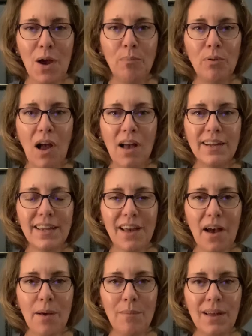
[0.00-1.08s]

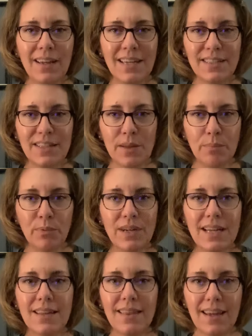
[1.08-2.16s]
Pranayama is the
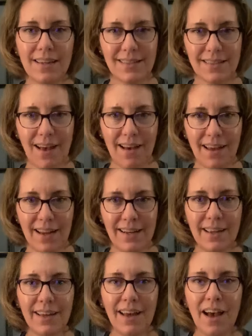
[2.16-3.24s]
breathing side
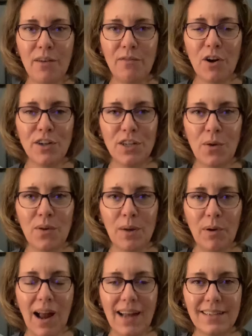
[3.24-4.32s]
of our yoga
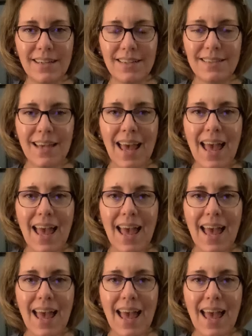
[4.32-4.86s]
practice.